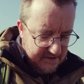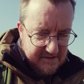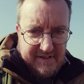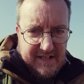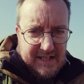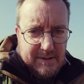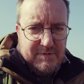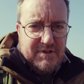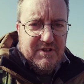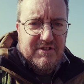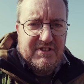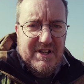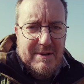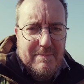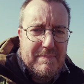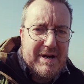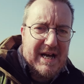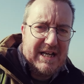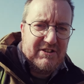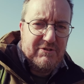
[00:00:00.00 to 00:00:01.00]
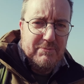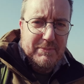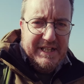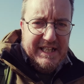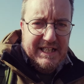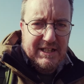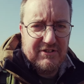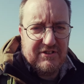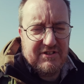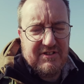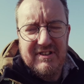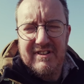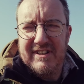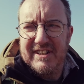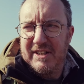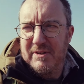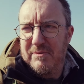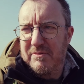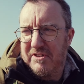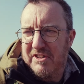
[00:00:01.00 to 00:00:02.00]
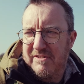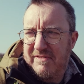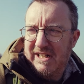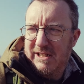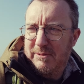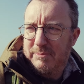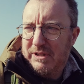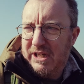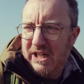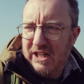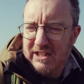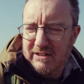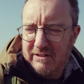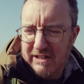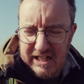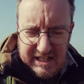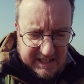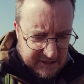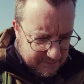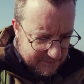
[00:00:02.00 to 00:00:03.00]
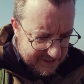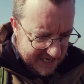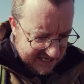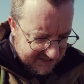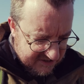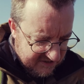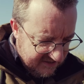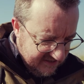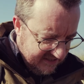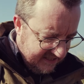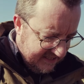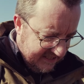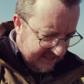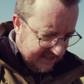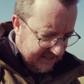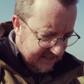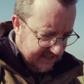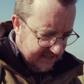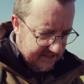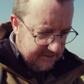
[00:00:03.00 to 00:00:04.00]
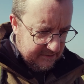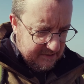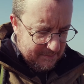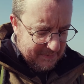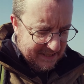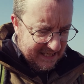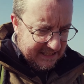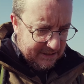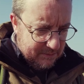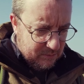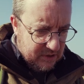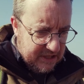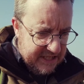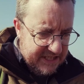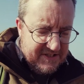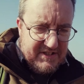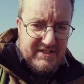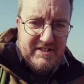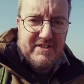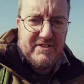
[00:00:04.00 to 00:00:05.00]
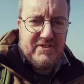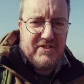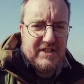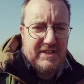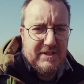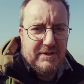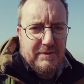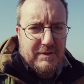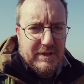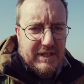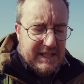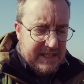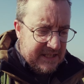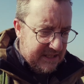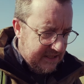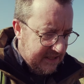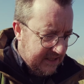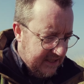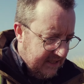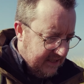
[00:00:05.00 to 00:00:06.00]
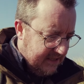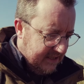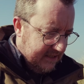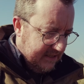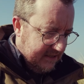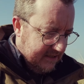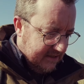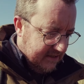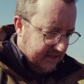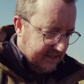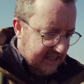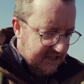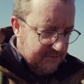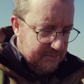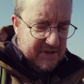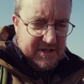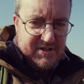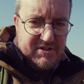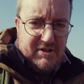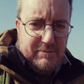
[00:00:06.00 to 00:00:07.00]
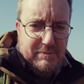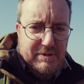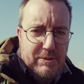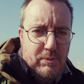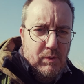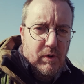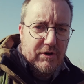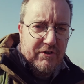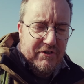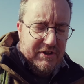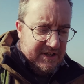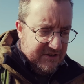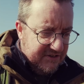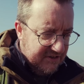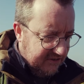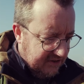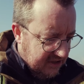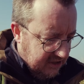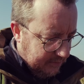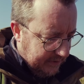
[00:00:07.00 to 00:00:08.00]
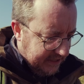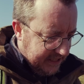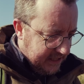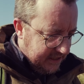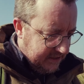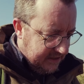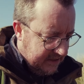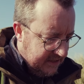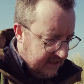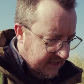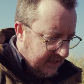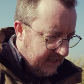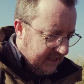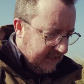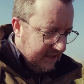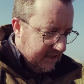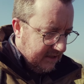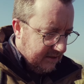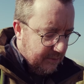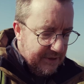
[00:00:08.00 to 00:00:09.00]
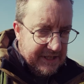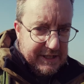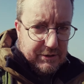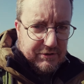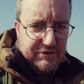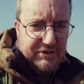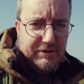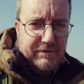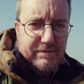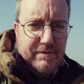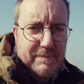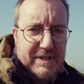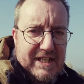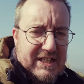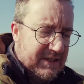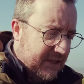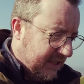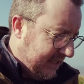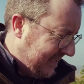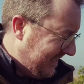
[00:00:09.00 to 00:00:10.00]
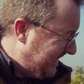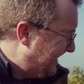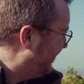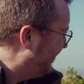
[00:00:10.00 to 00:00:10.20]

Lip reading: developed and sent back to me, because I don't develop colour at home yet, only black and white. So I guess by the time you watch this, it's going to be a week or two from now.